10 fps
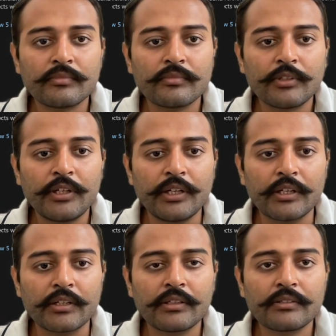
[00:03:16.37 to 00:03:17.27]

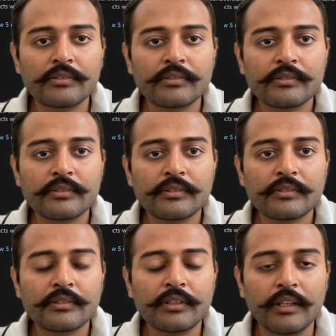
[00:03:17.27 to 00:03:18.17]
here.
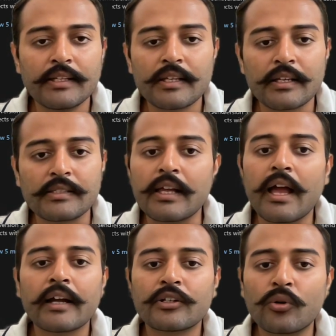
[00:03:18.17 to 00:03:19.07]
This
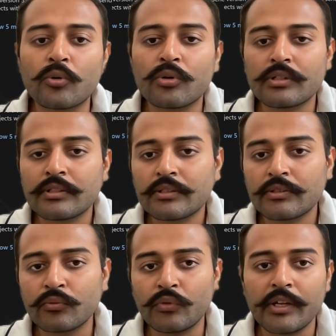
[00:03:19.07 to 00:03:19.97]
exact code
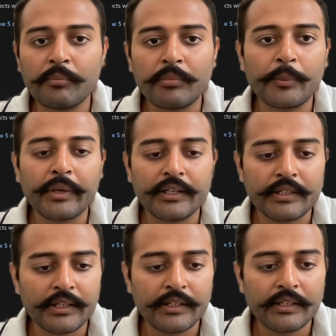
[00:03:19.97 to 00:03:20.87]
we
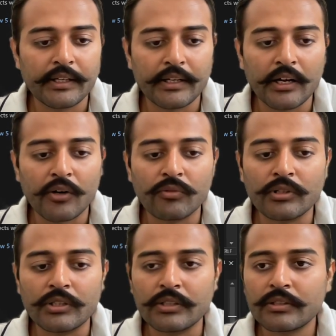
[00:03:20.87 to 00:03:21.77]
implemented in
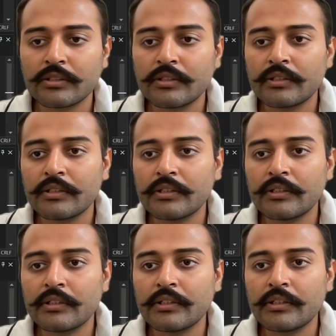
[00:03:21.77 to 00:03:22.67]
our
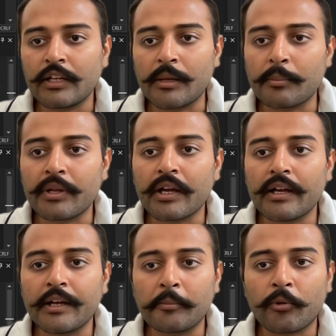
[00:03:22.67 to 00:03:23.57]

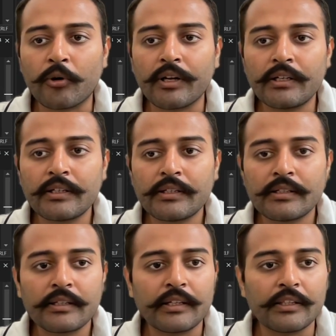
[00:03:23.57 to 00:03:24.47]
API endpoint
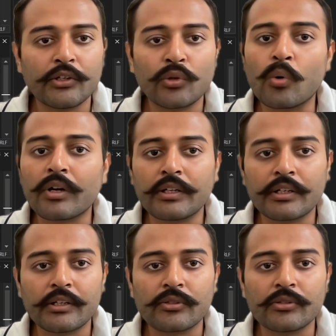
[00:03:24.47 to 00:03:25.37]
in the token
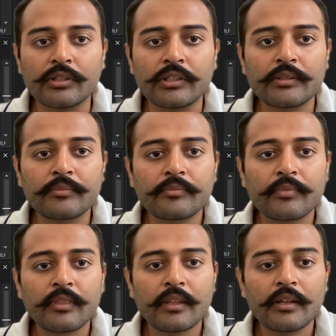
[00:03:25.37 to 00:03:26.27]
controller.
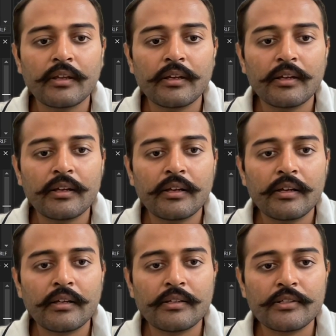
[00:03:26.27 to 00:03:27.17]

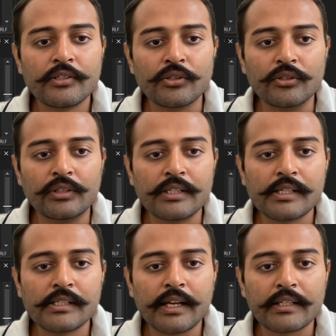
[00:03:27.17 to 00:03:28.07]
So this
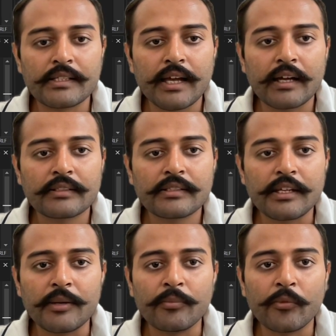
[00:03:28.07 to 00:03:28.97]
is the exact
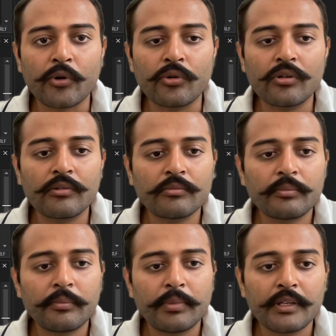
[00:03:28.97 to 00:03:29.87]
same code
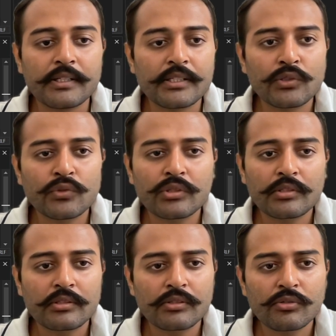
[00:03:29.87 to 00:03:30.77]

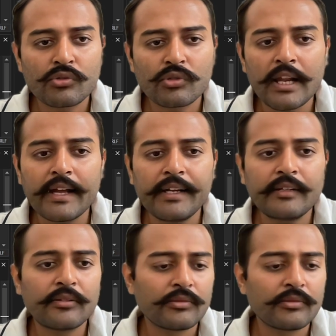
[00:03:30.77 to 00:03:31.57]
plus slight